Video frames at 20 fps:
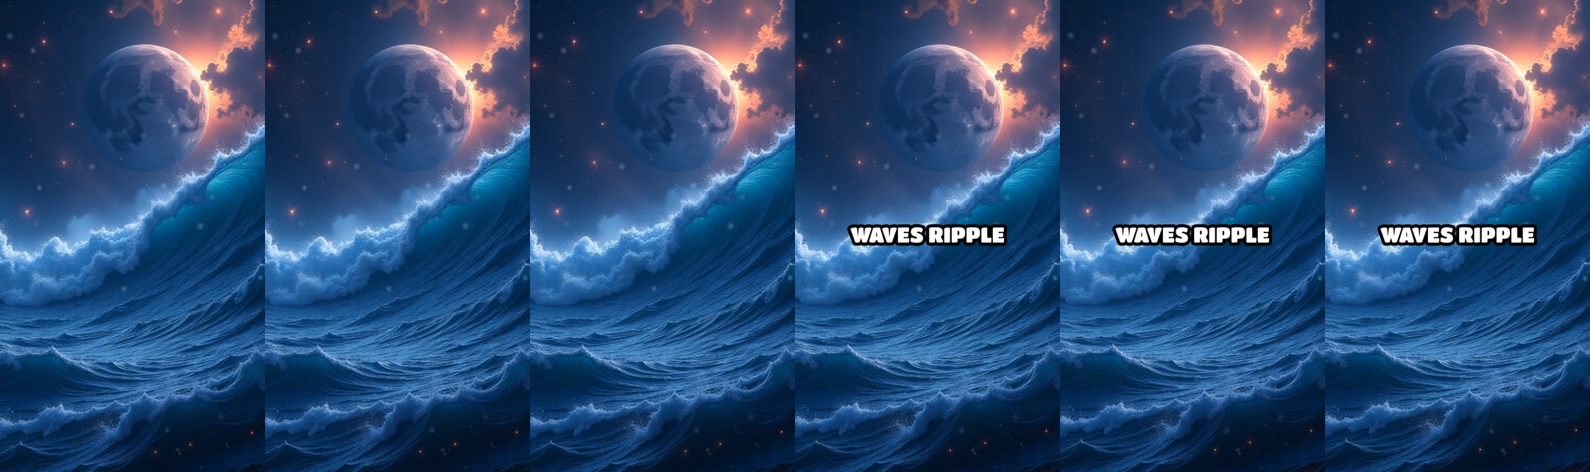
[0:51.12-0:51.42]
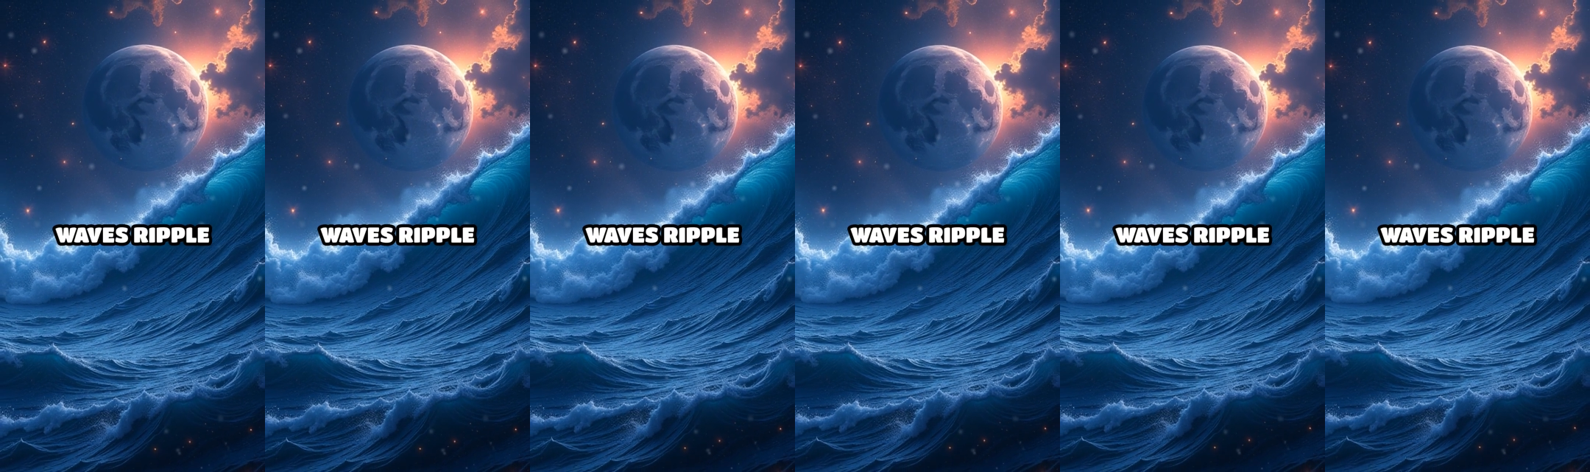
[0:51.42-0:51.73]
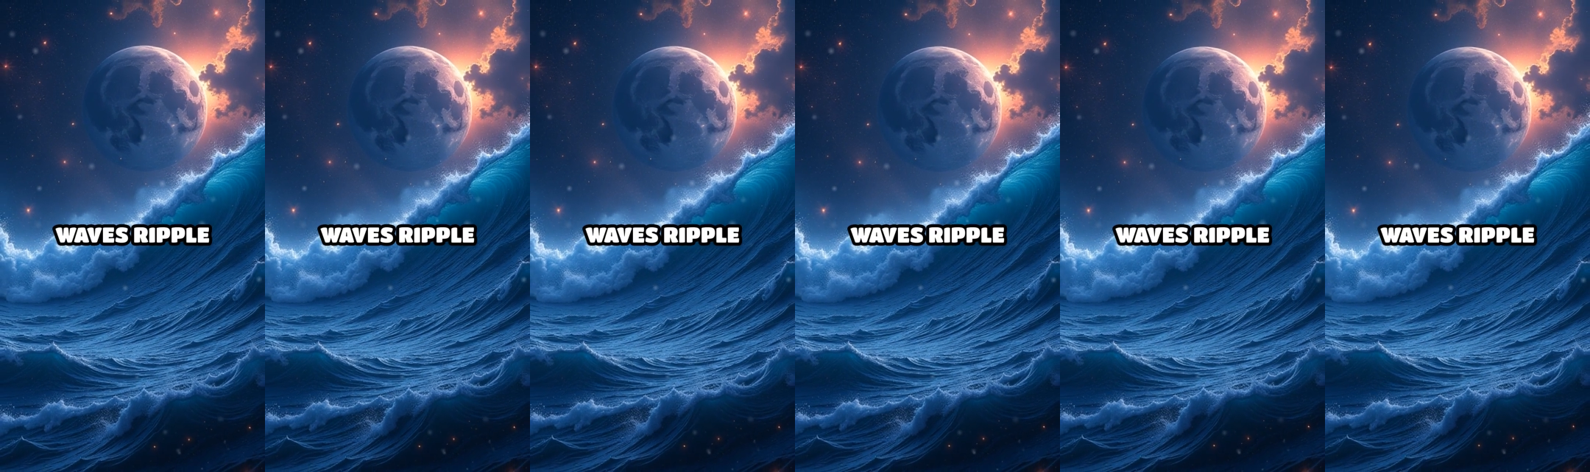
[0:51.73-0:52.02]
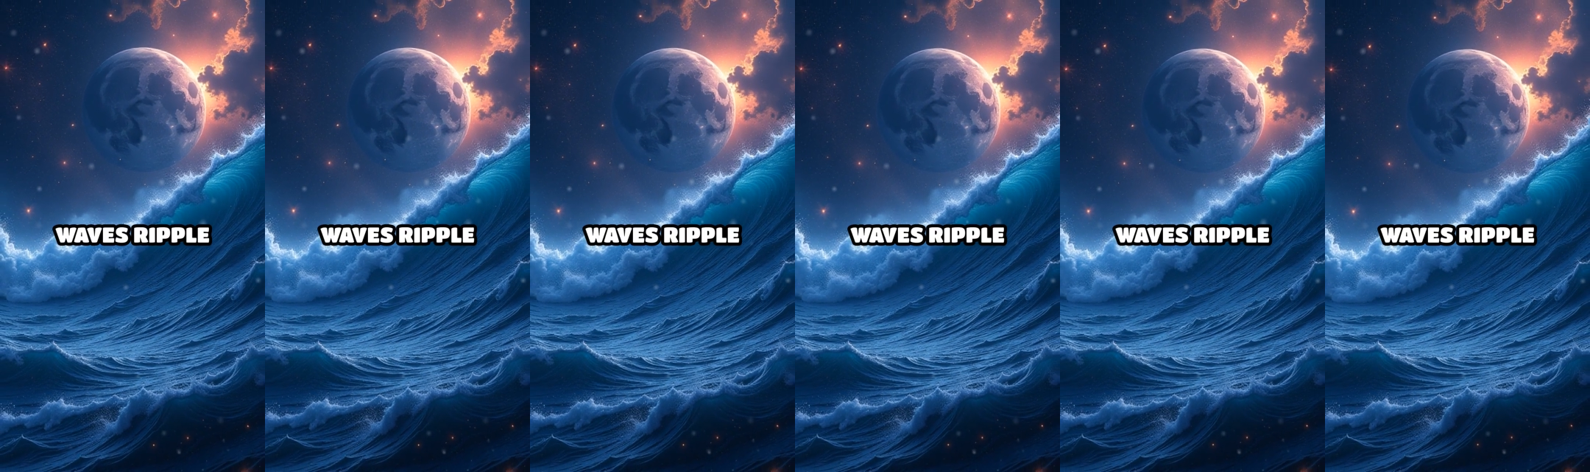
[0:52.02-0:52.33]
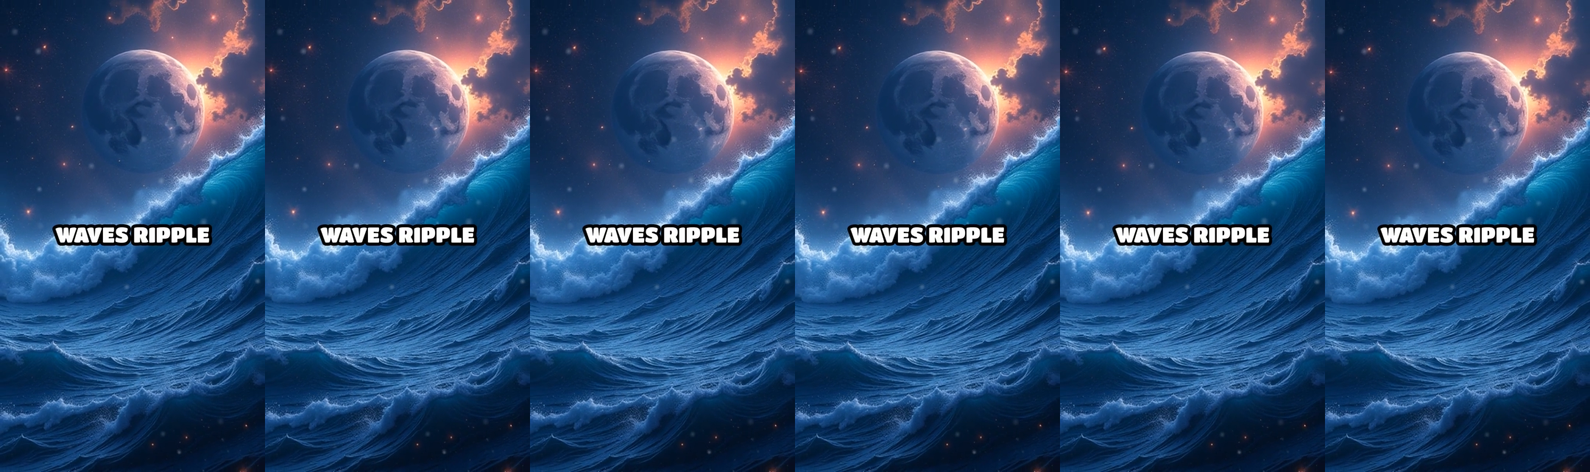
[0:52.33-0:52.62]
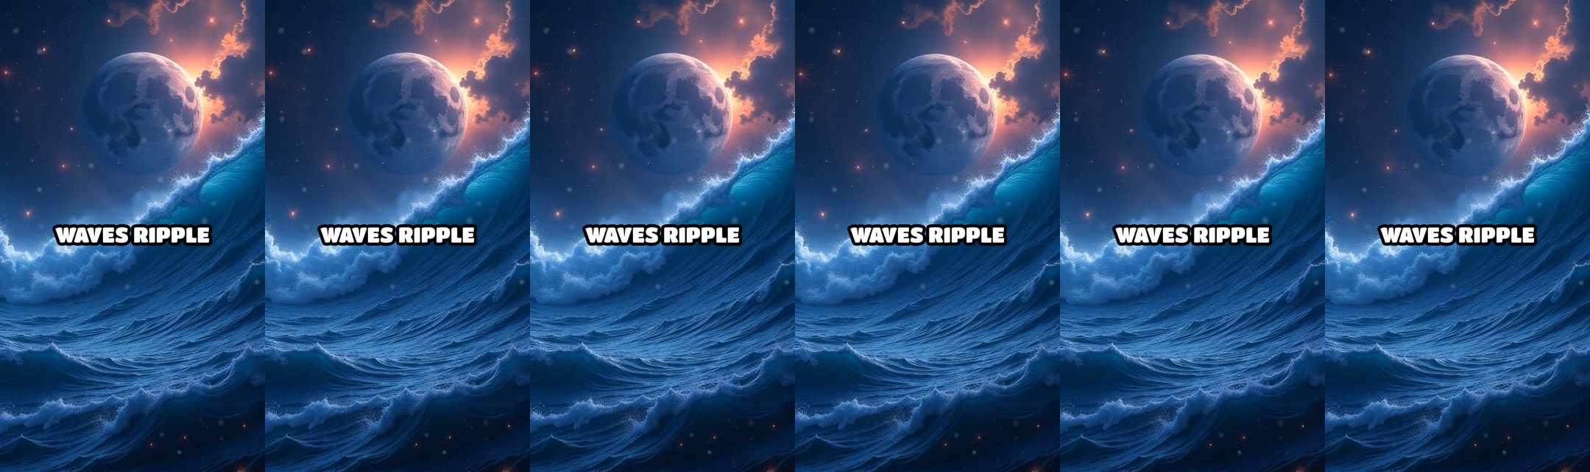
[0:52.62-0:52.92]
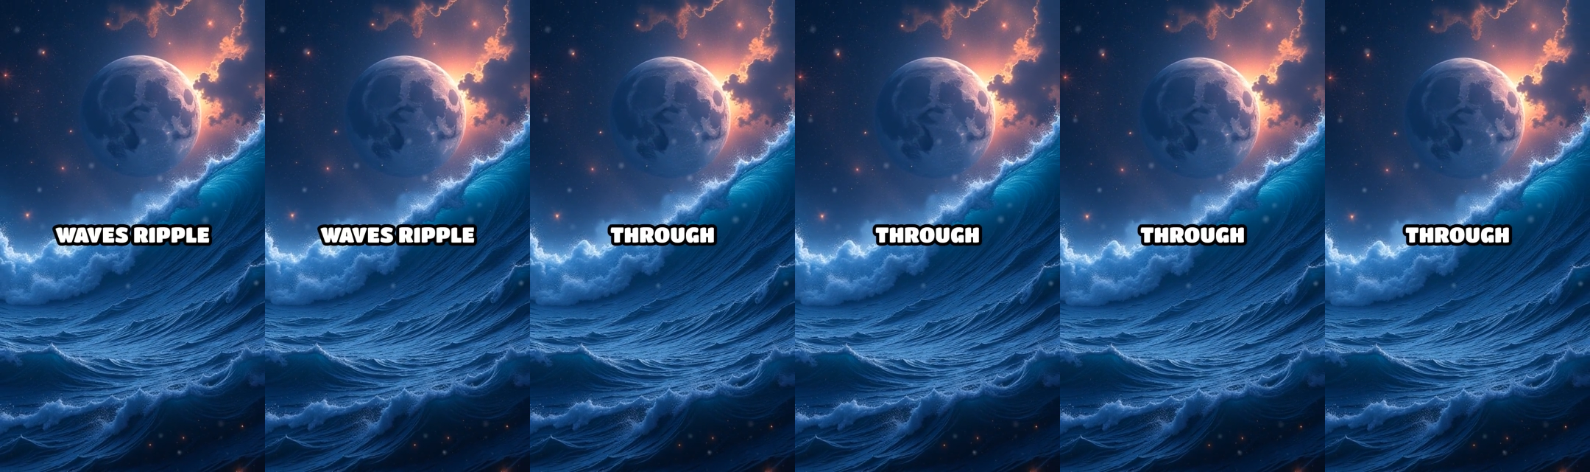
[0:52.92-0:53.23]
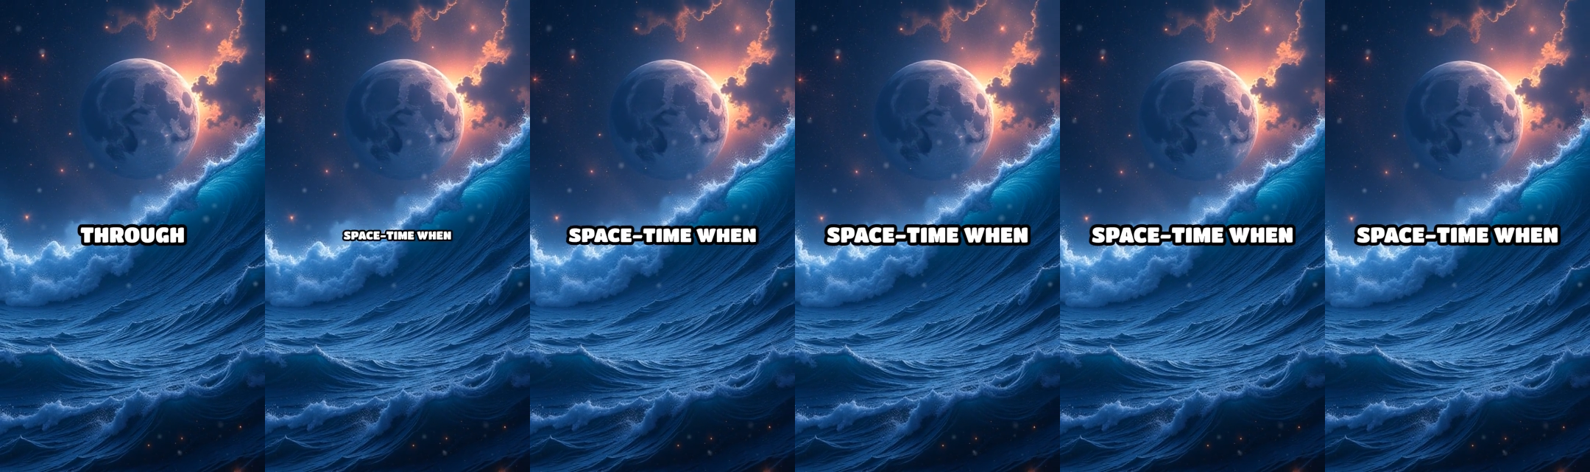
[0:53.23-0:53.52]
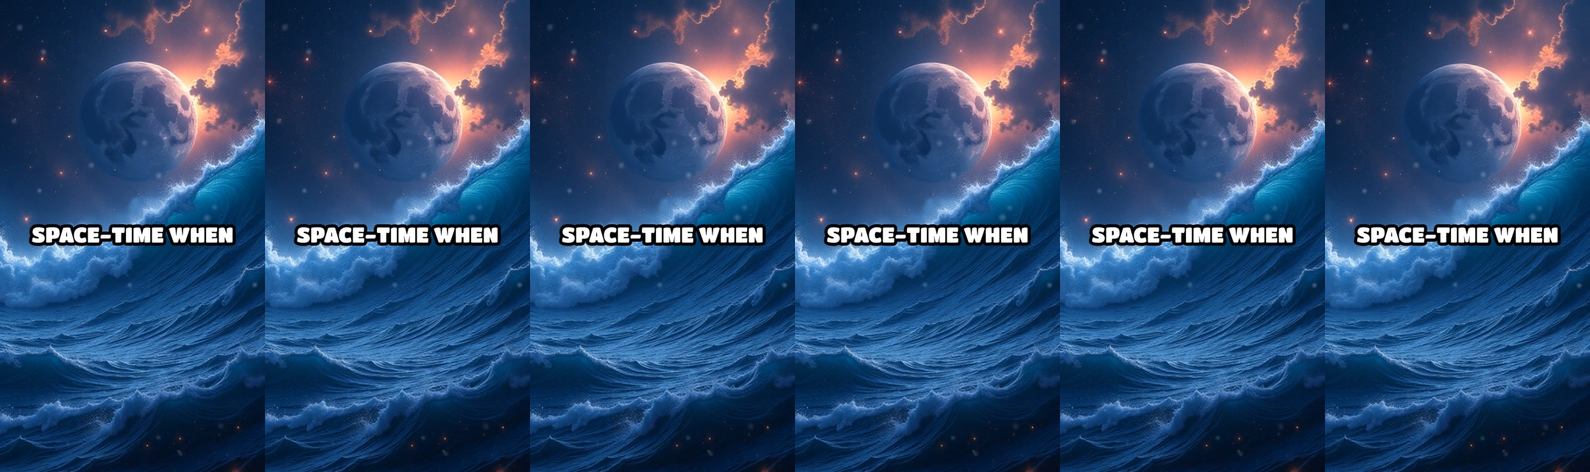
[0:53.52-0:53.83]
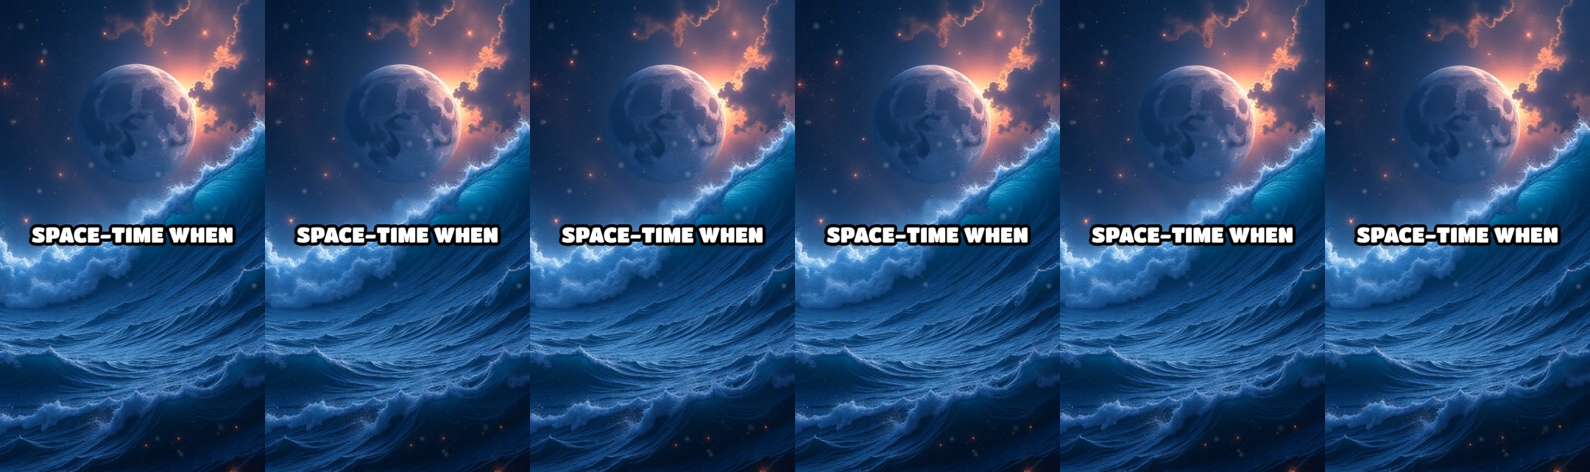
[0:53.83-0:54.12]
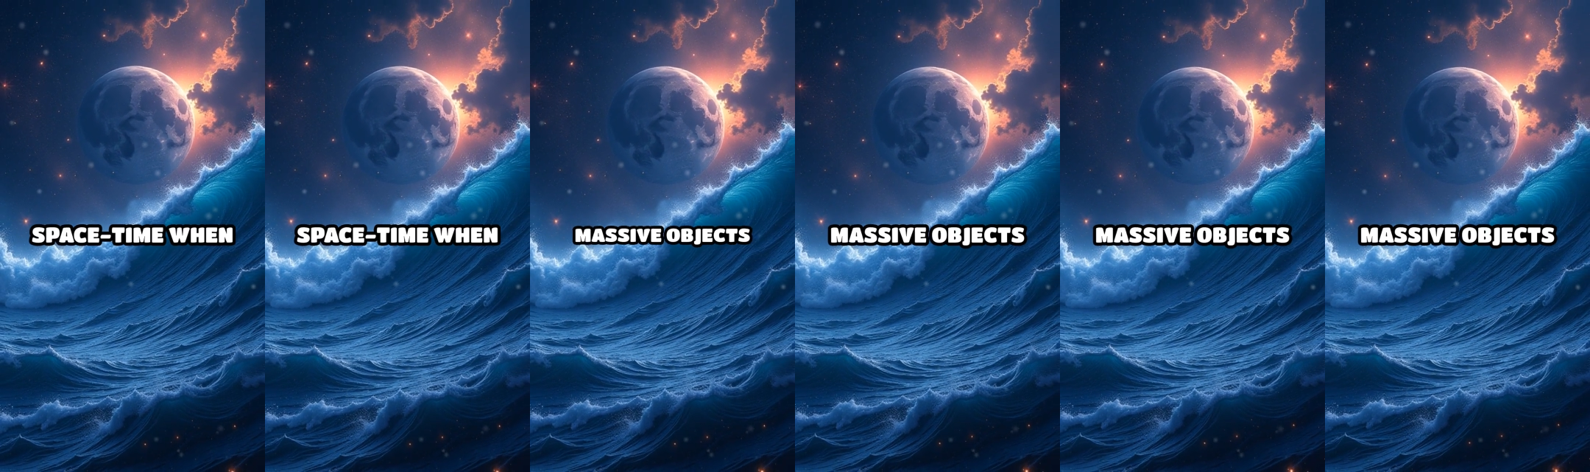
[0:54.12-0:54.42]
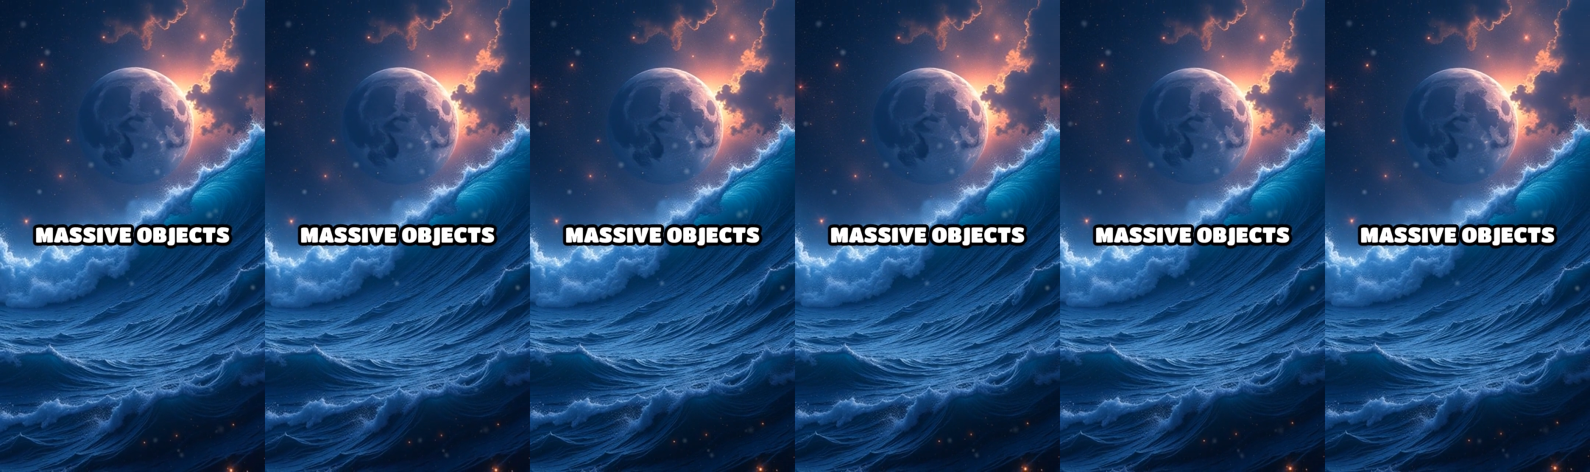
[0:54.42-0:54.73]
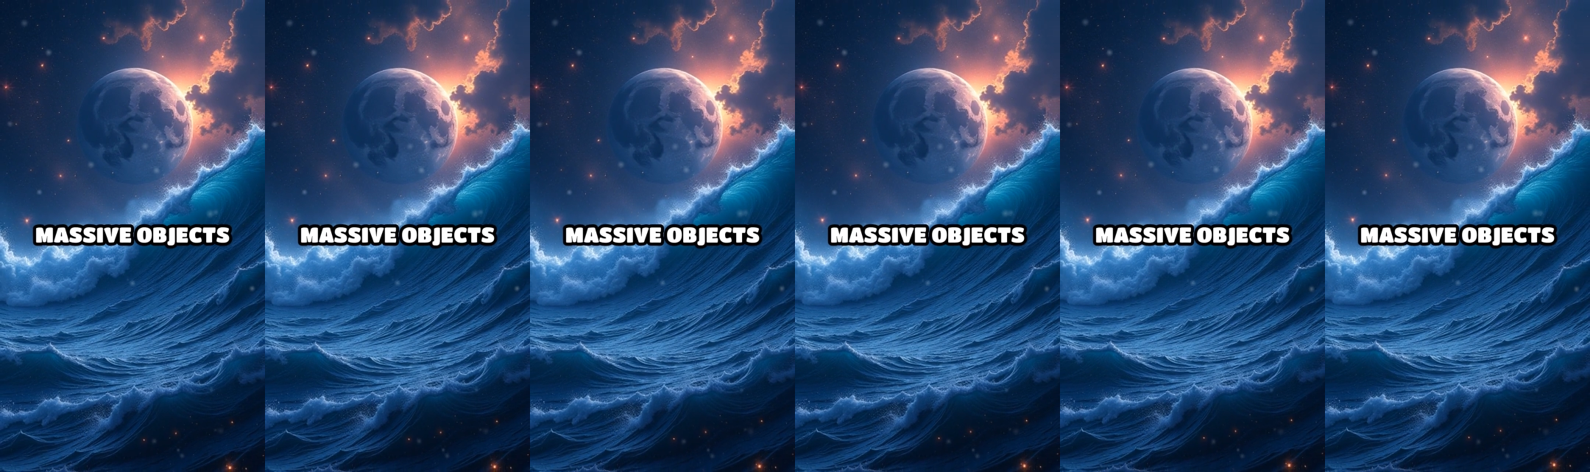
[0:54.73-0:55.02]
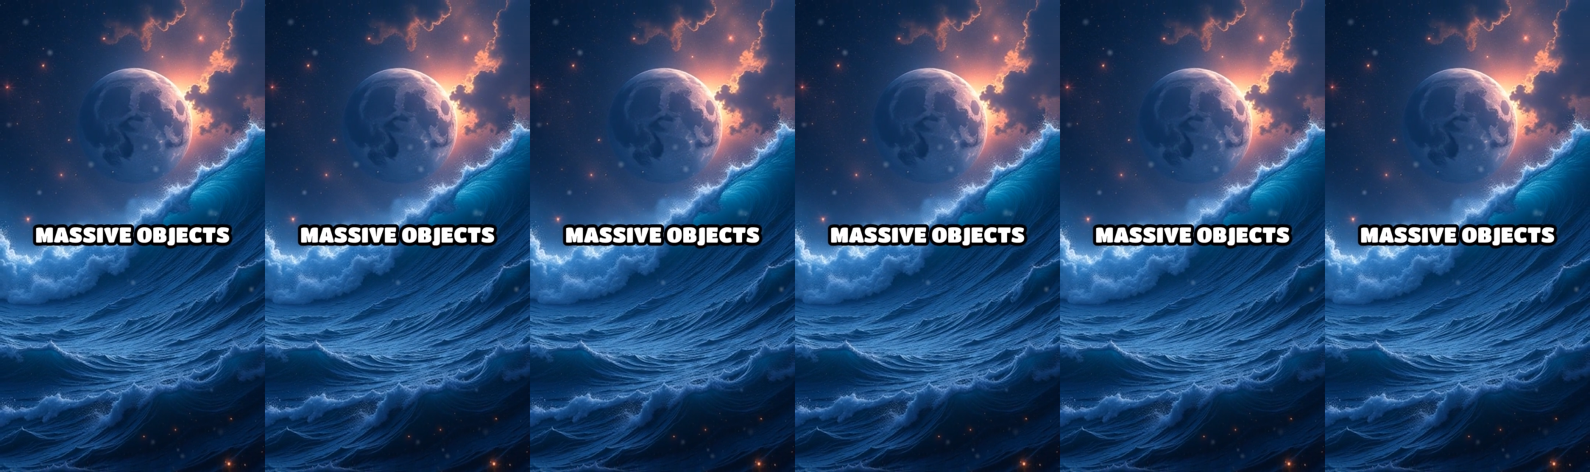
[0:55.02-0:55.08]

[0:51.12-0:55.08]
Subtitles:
[unreadable: no face in view]